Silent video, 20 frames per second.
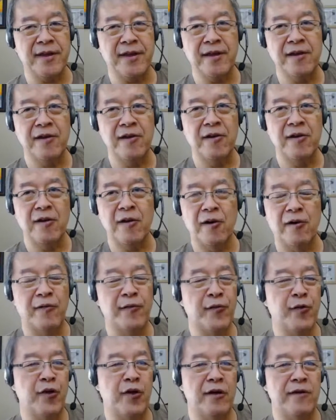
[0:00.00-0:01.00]

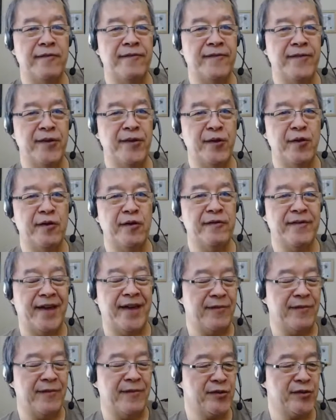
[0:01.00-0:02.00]
overall flow of
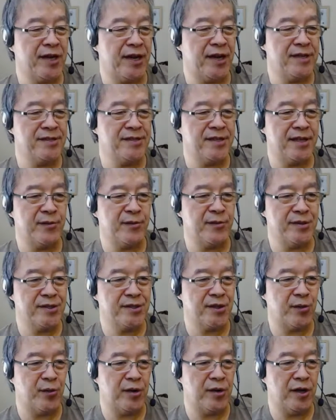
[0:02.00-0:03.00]
advertising and what's going
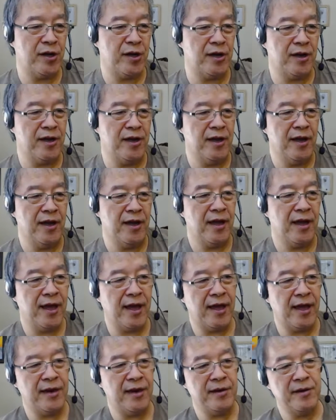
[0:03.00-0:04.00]
on. And
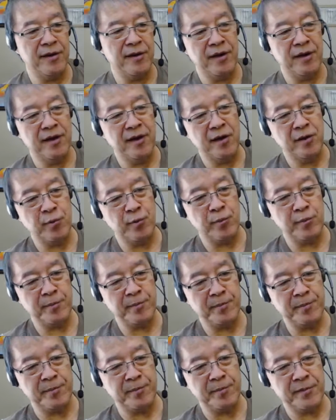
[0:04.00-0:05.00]

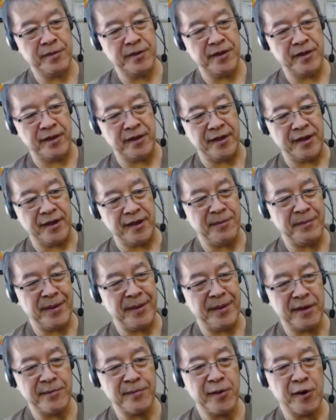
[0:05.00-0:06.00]
the inbound
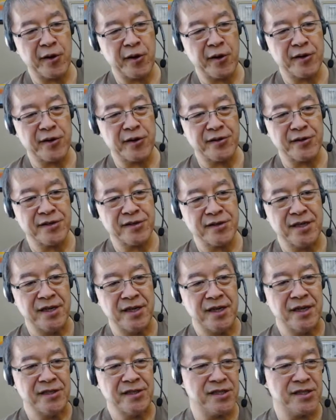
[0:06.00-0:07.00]
marketers
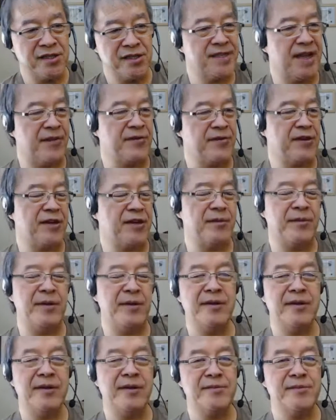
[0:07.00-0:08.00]
just have to commit
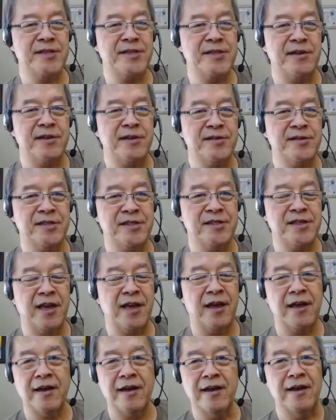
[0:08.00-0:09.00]
themselves to say,
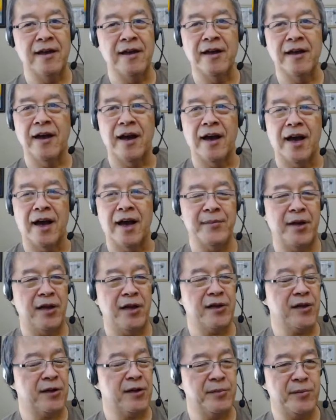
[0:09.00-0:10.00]
I'm not going to
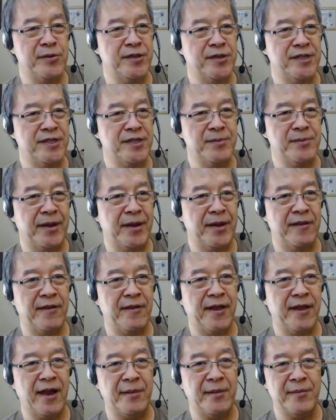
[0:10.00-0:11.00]
participate in that. I'm not
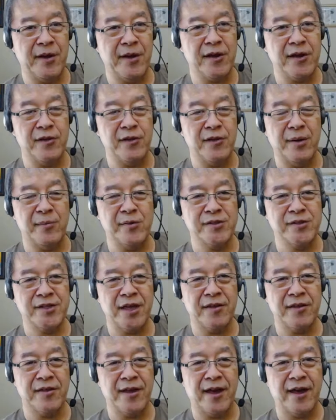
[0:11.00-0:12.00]
going to represent
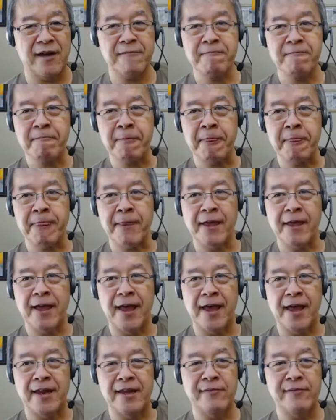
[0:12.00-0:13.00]
that. And
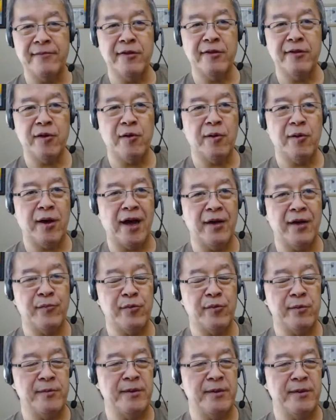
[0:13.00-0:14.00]
even though I will be
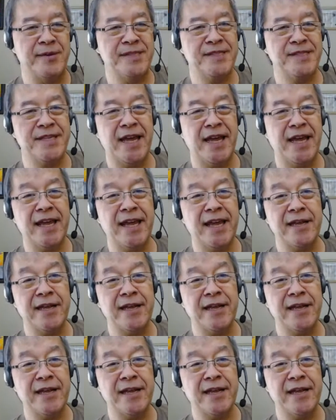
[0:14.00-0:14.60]
mistaken